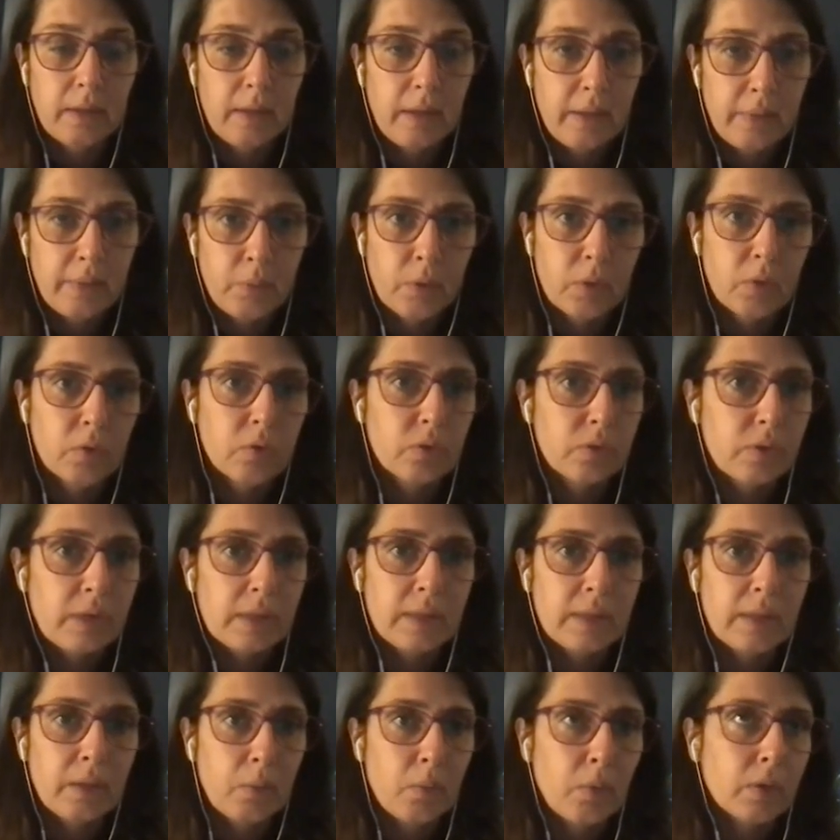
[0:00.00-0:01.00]
if we
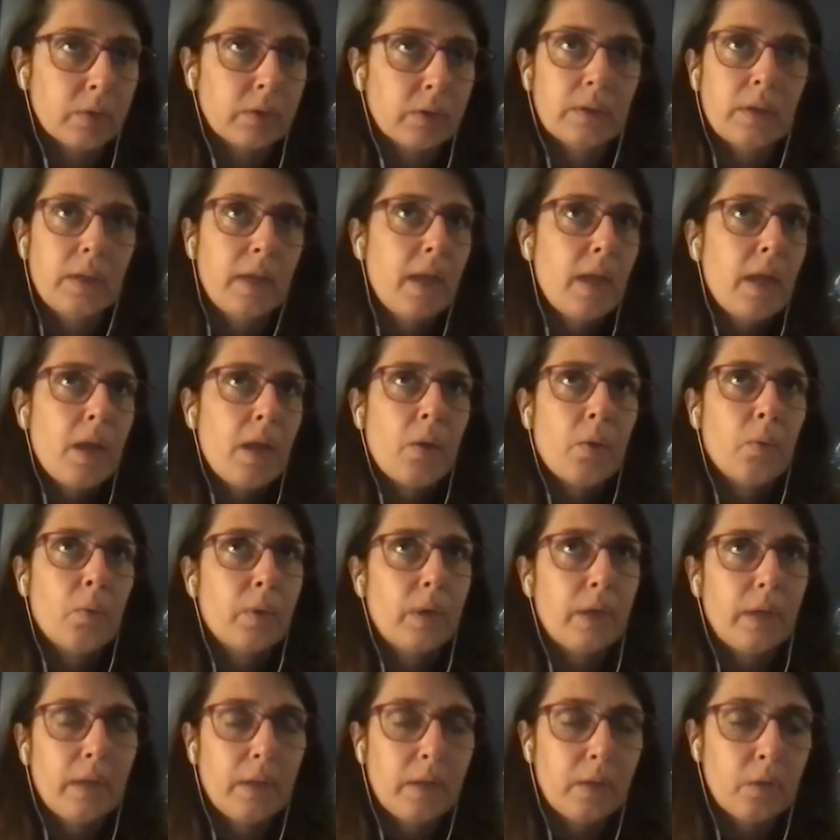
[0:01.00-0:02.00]
consider what
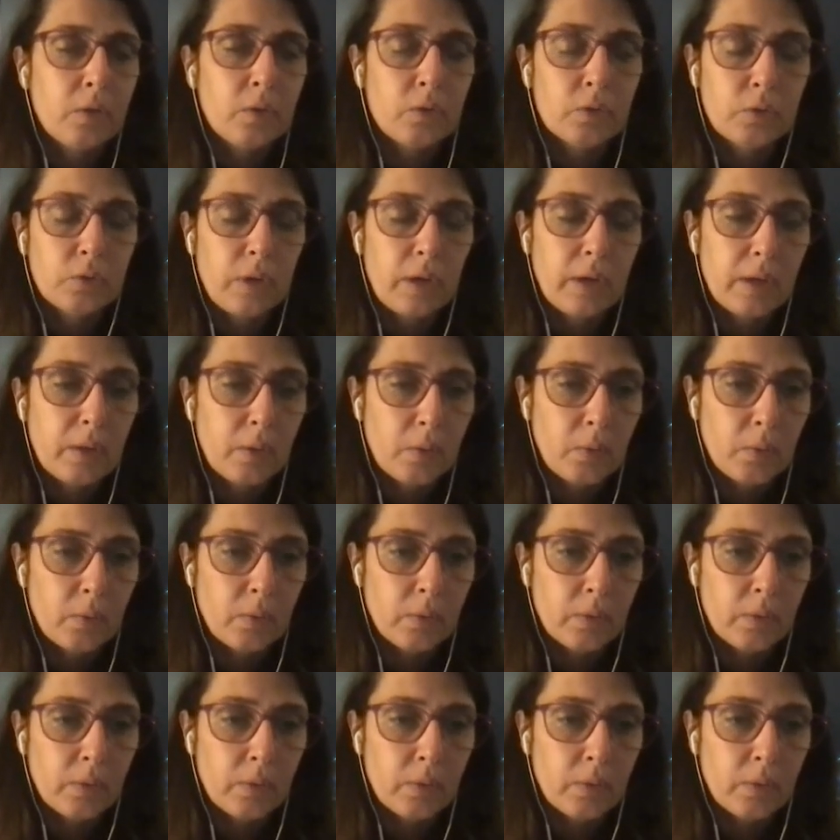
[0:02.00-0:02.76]
we usually